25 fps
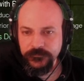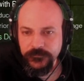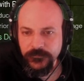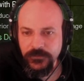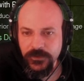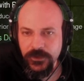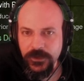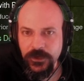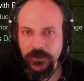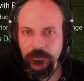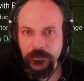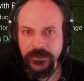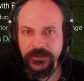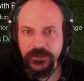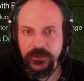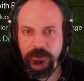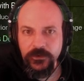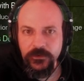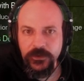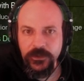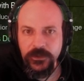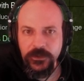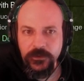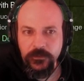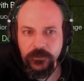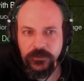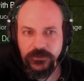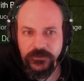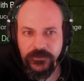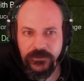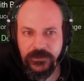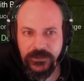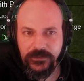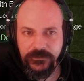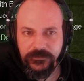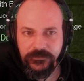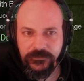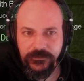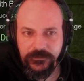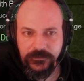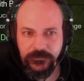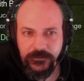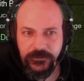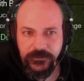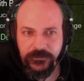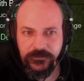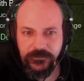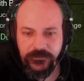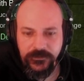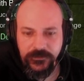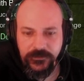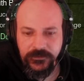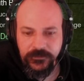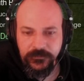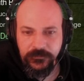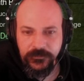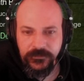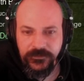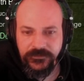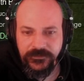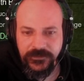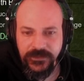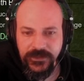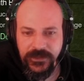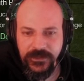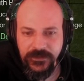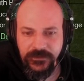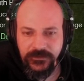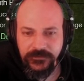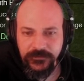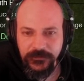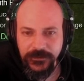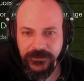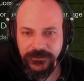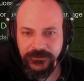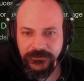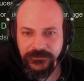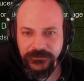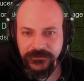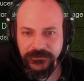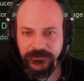Oh, and we got one of the lancers with decay as well.